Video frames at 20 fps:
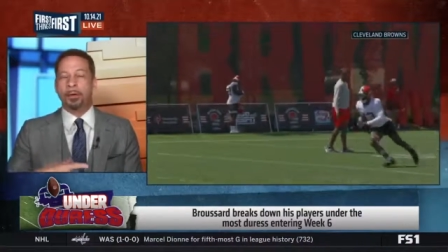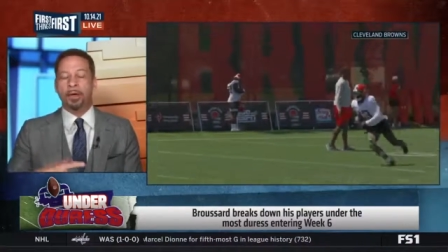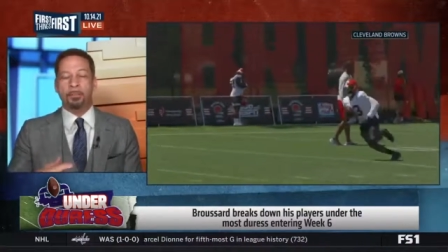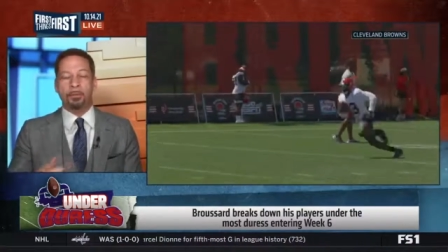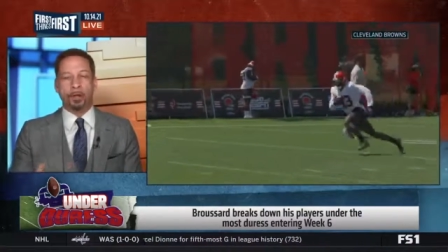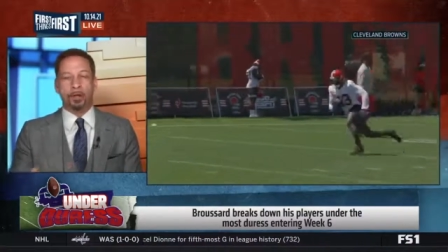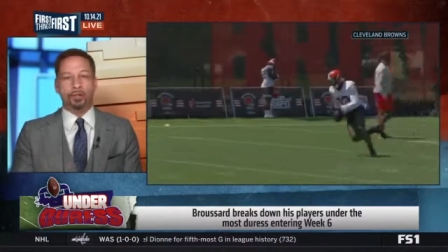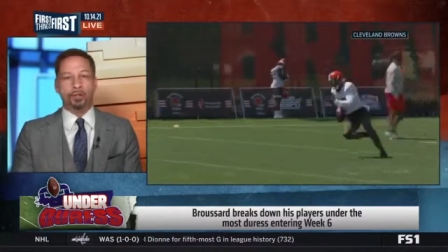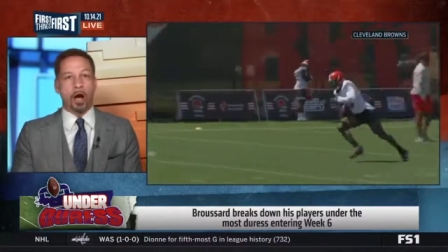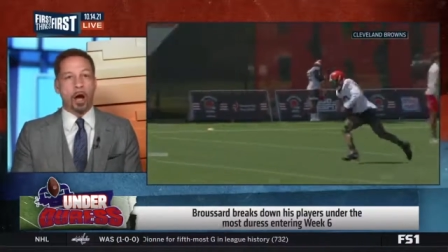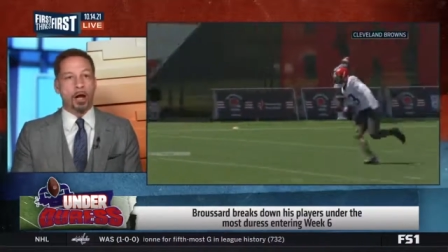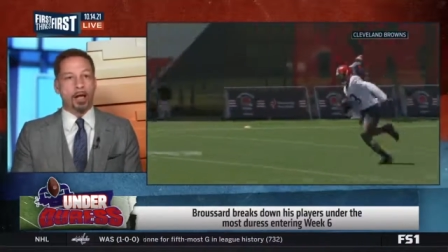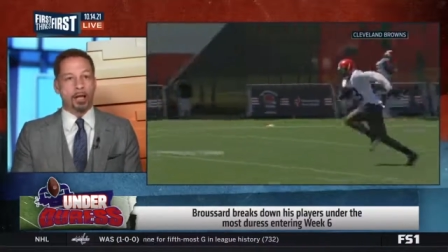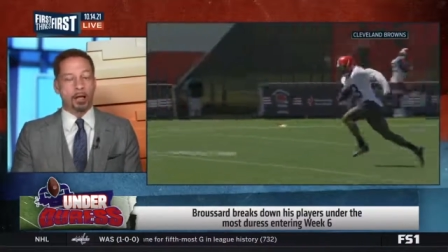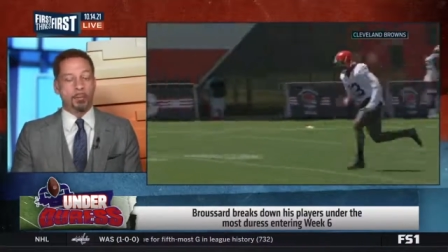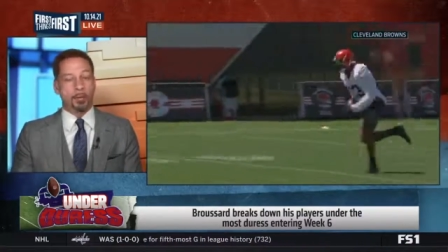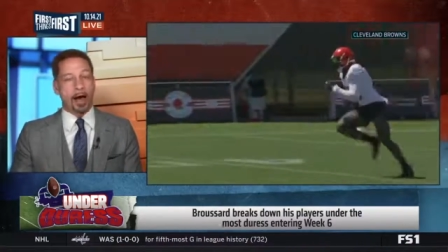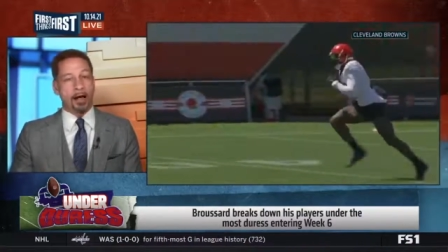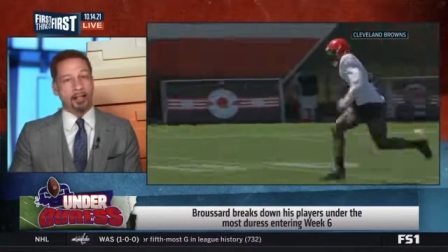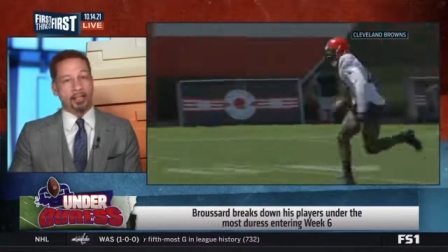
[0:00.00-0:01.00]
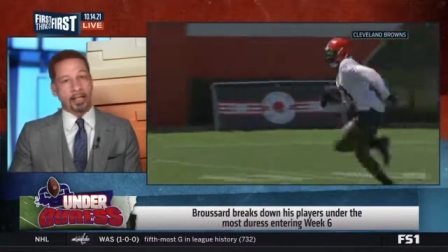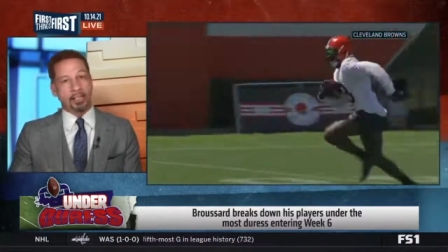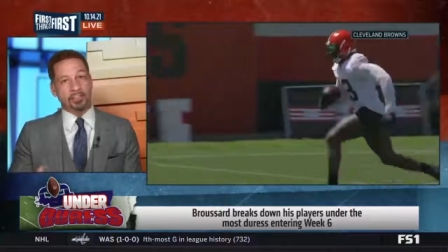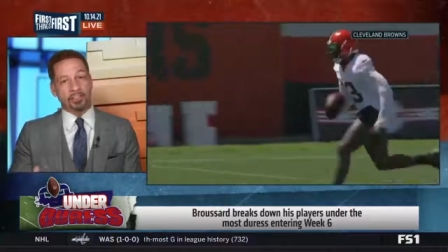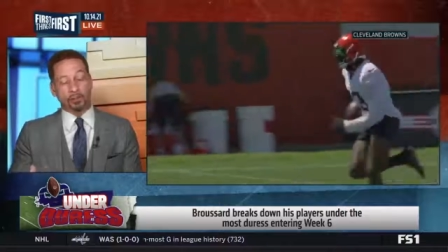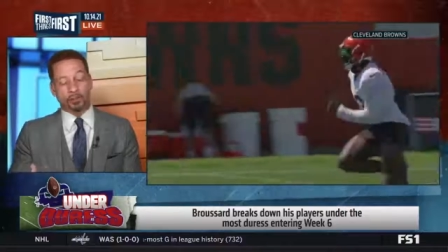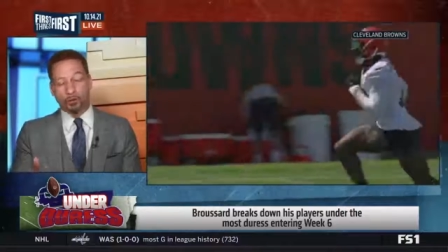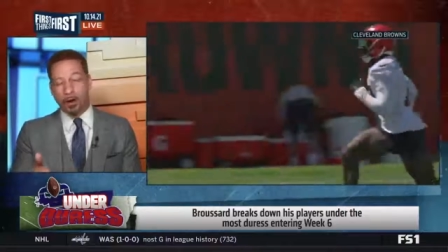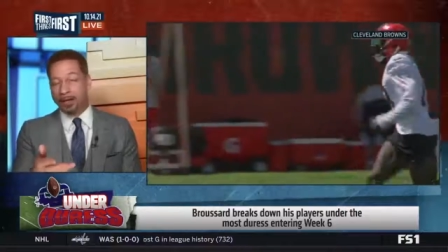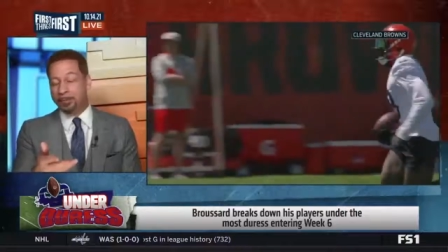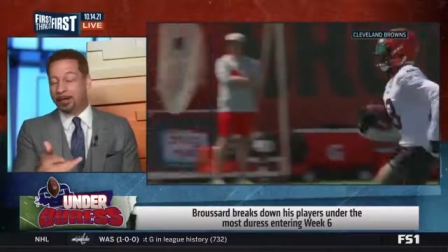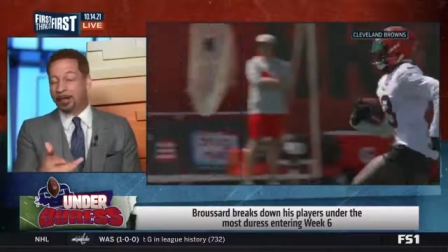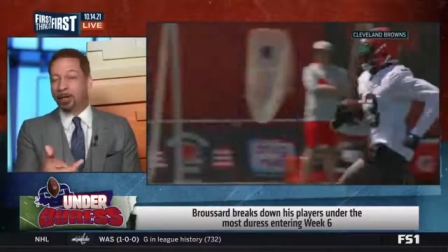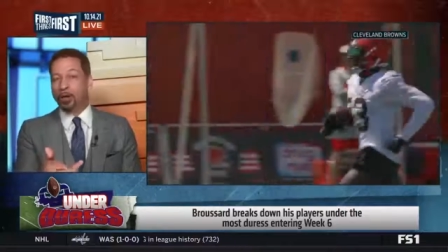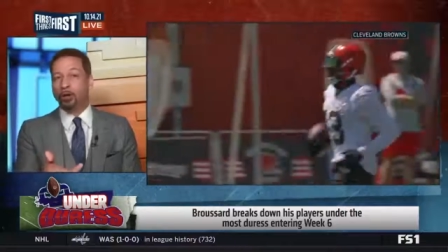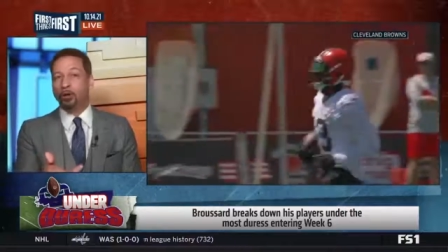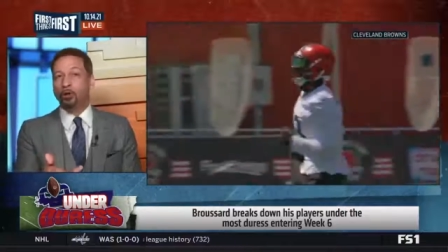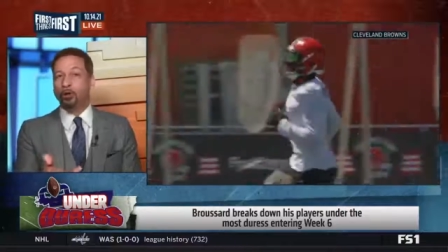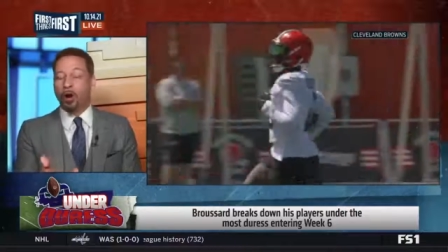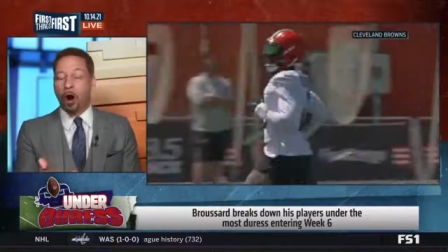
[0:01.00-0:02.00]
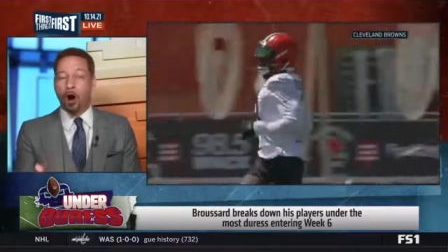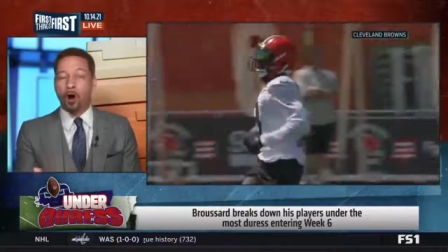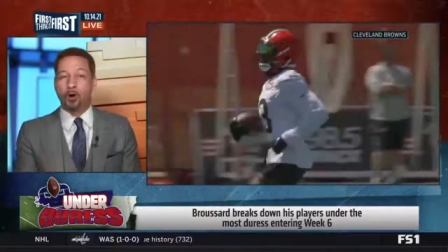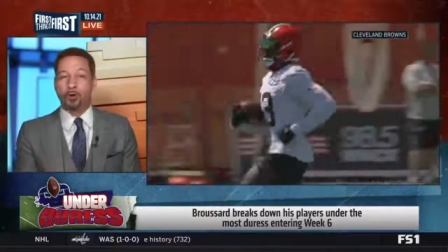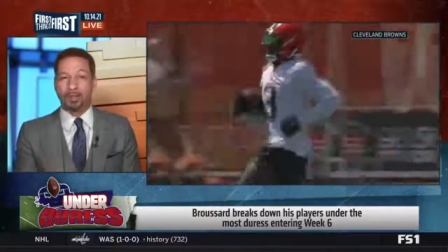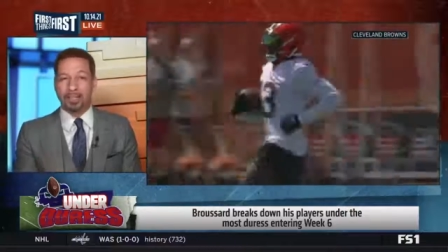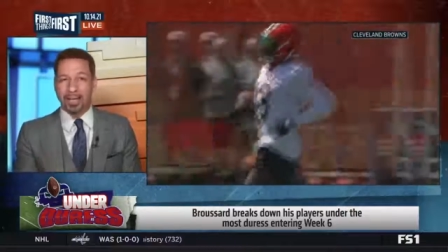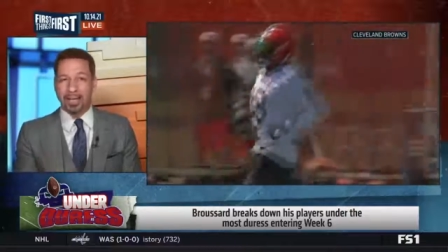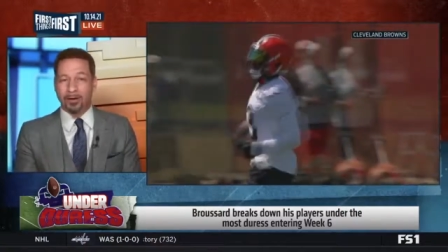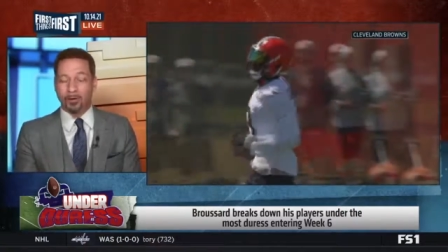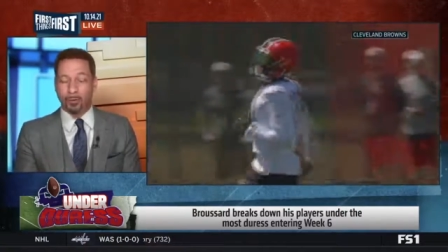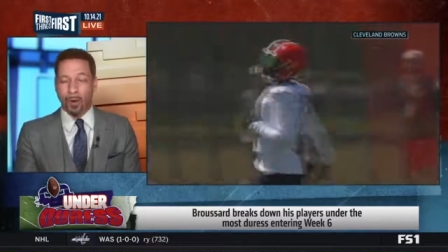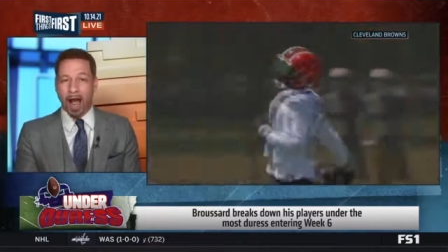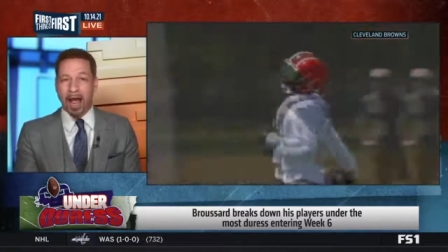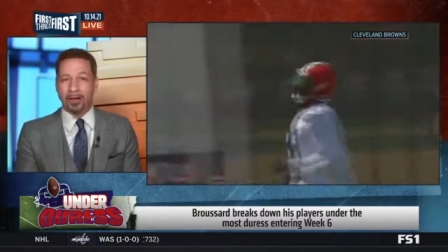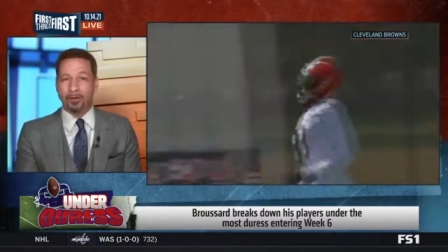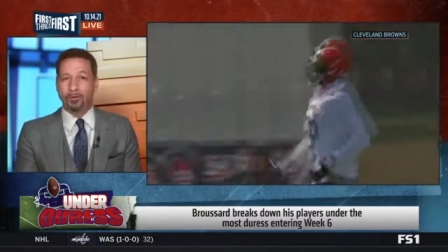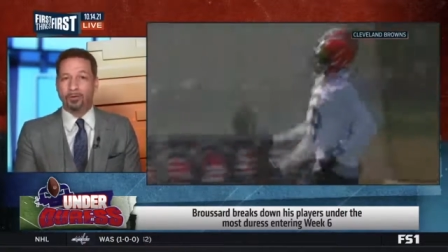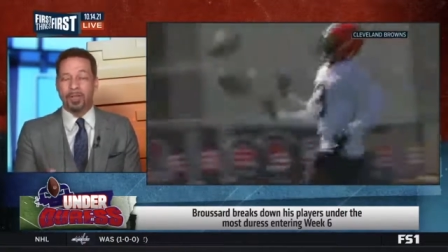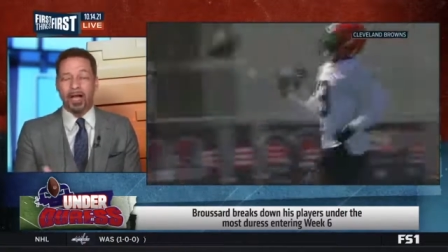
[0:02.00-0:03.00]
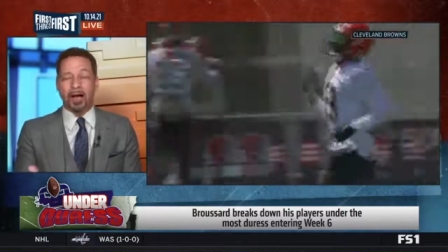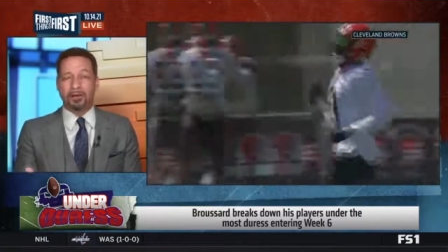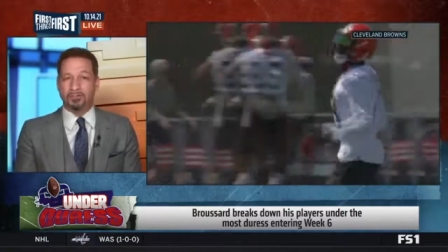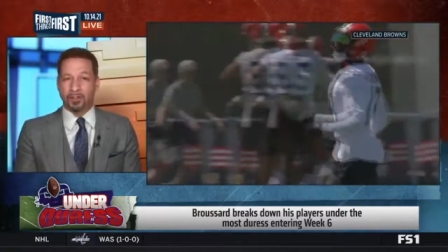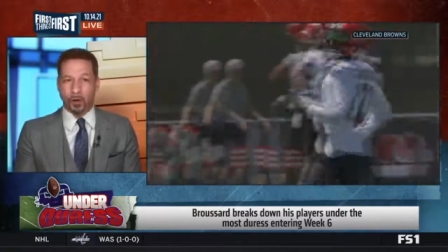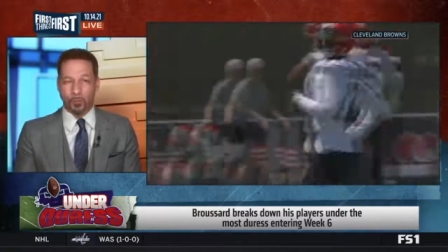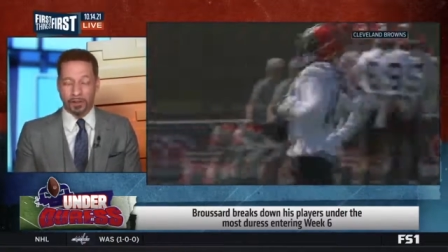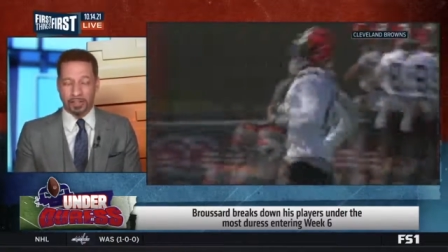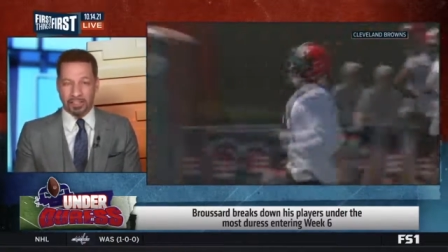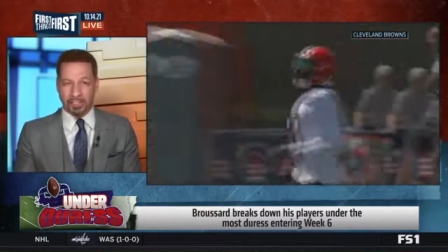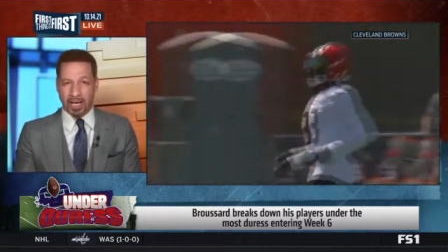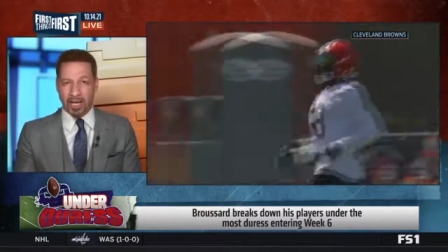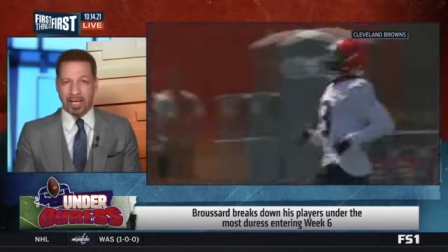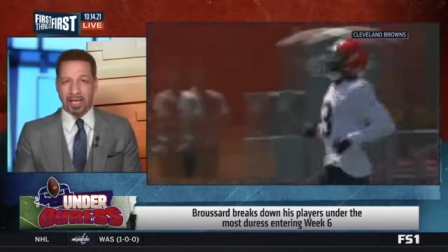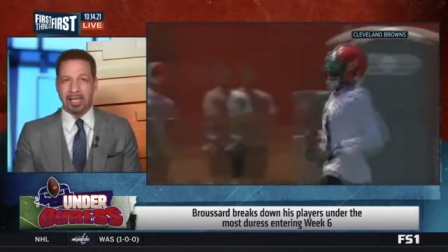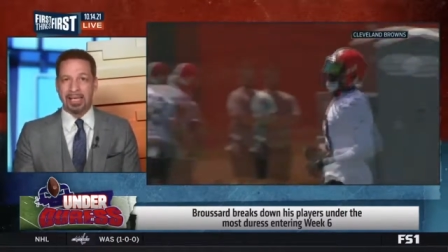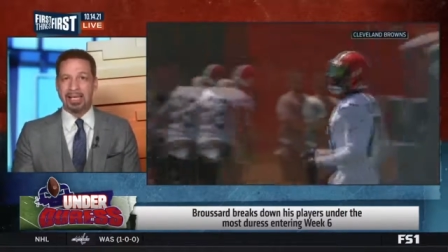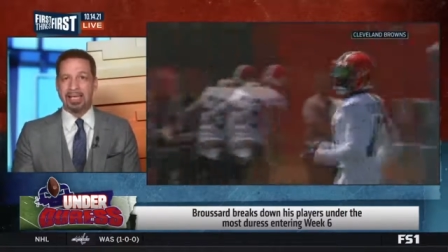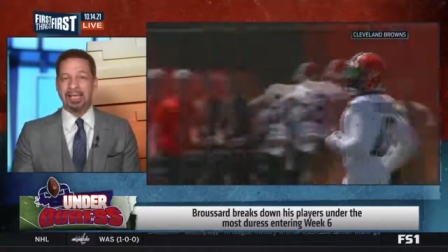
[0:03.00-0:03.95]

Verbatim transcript: People are talking about they should trade him, including our own Nick Wright, who loves OBJ,